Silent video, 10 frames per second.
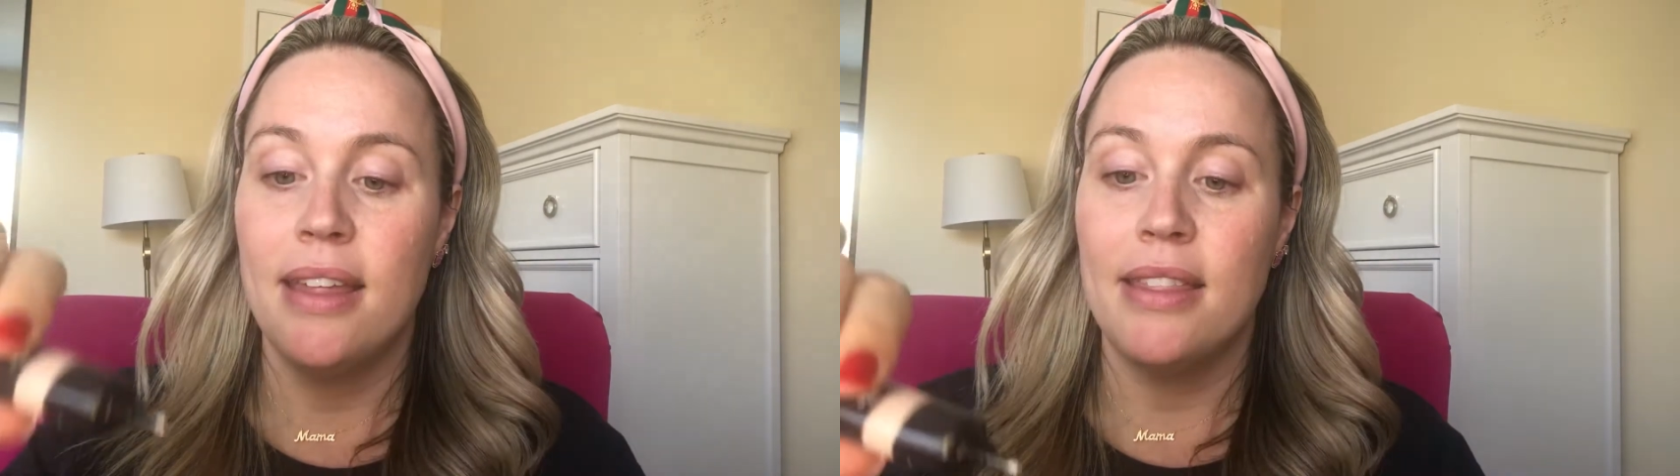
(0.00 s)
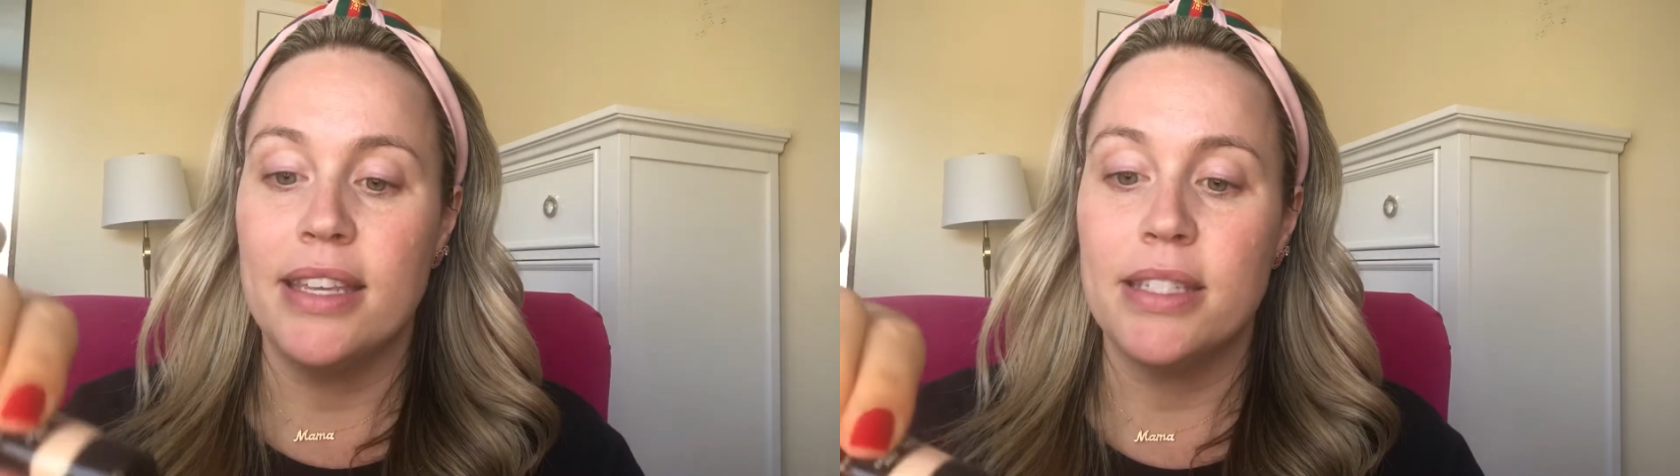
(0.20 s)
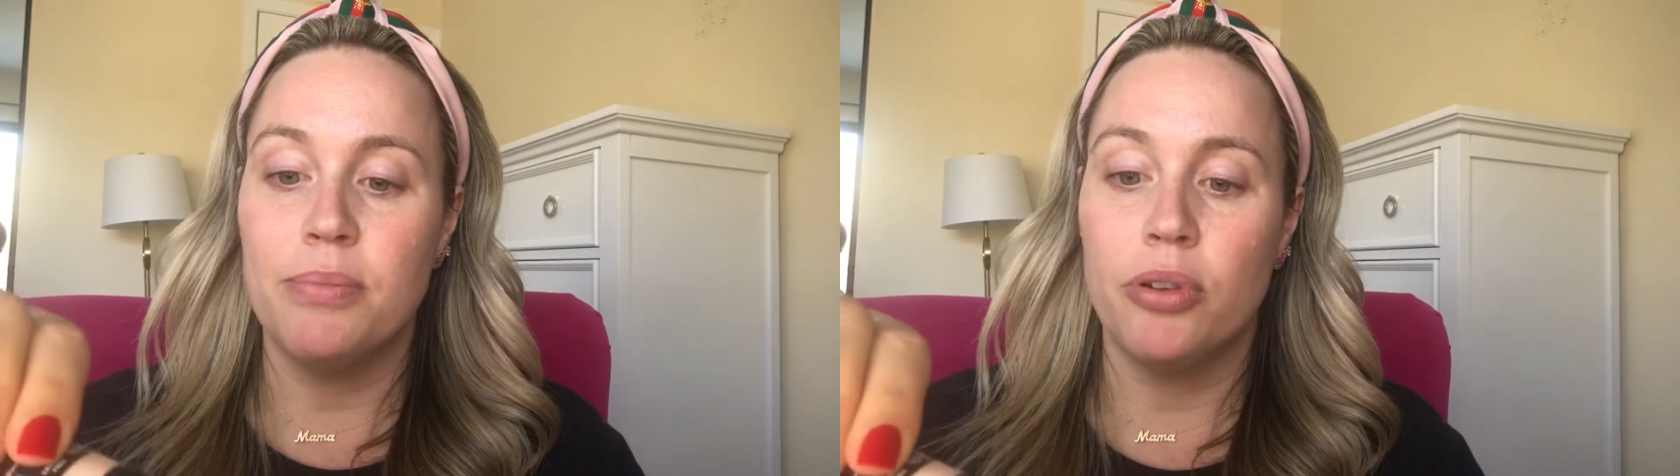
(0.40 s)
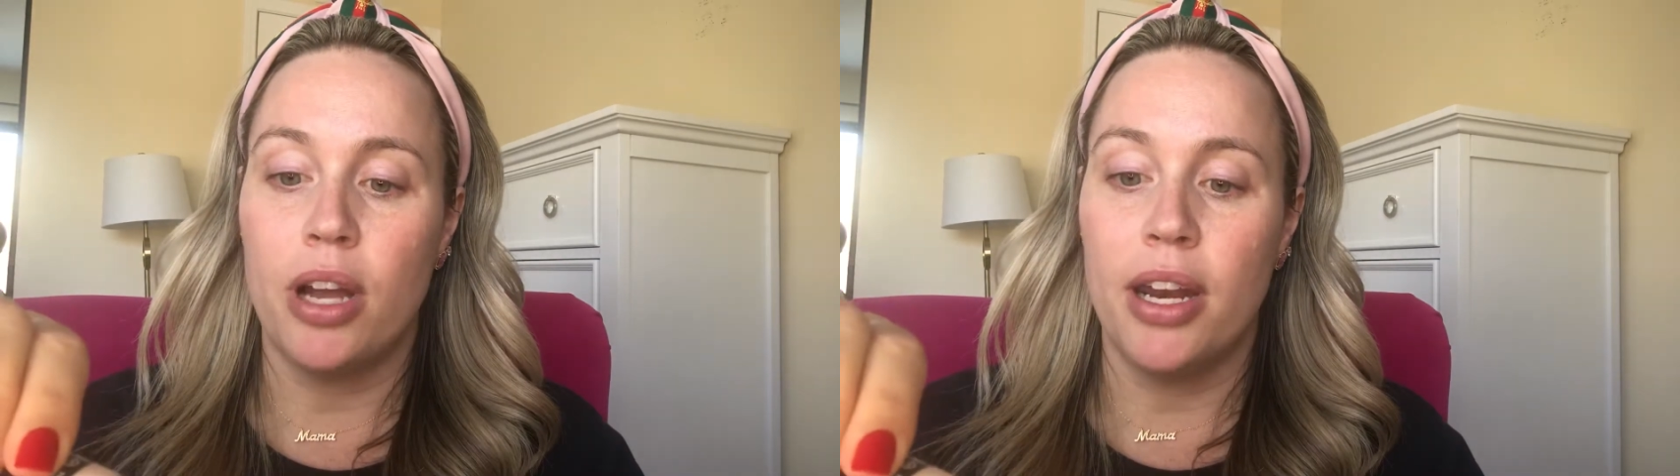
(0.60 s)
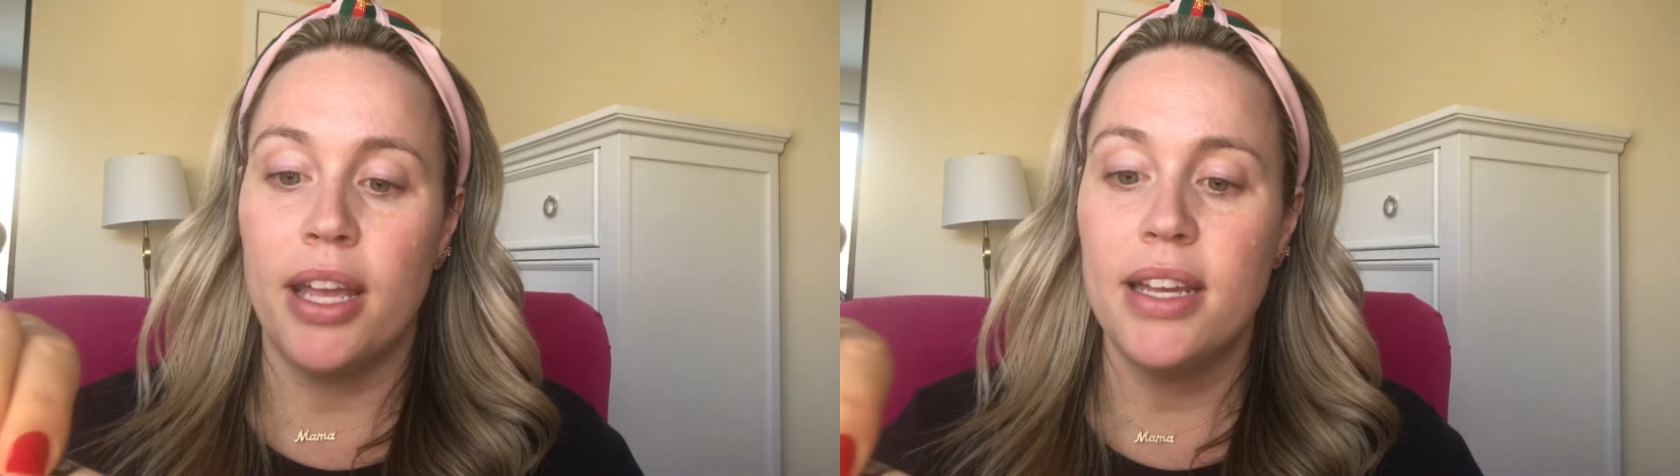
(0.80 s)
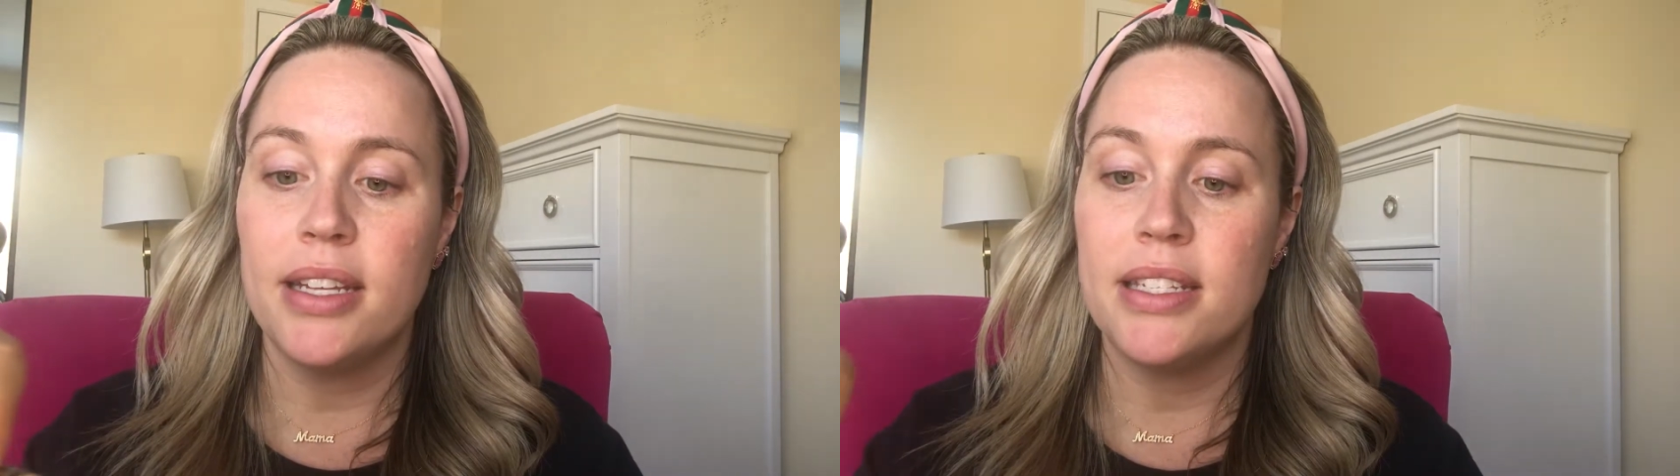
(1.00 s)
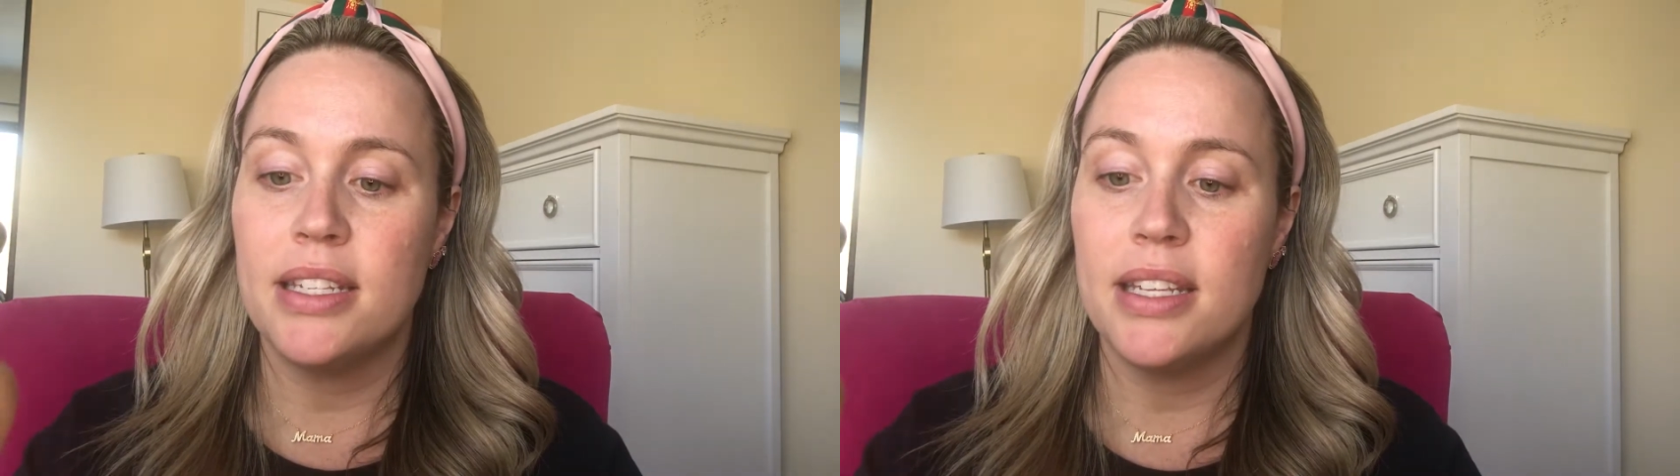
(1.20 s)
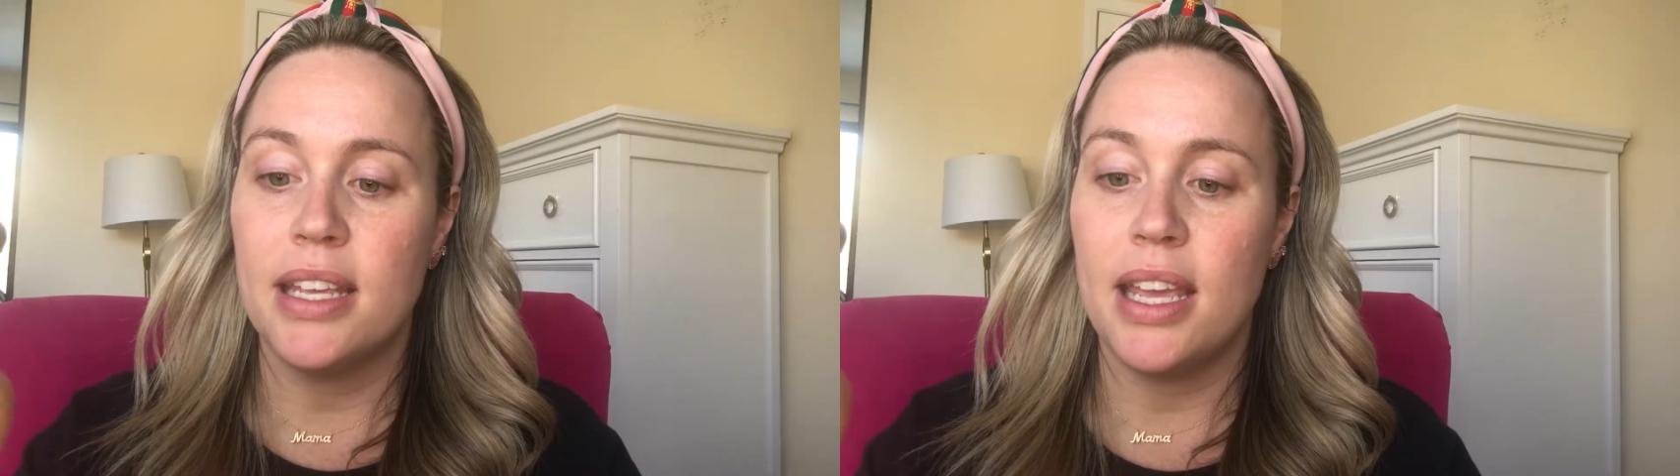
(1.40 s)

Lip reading: this product